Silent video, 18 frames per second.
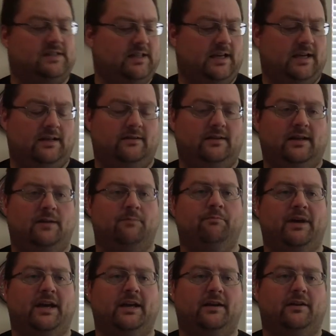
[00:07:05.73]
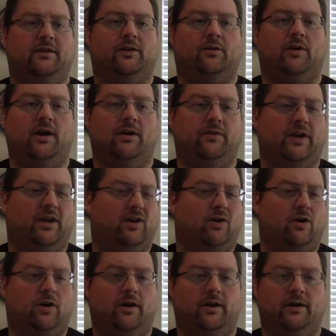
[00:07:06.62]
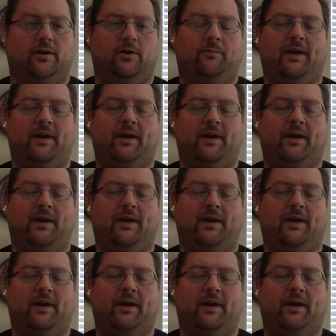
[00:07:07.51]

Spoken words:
that embed into the ground like garden or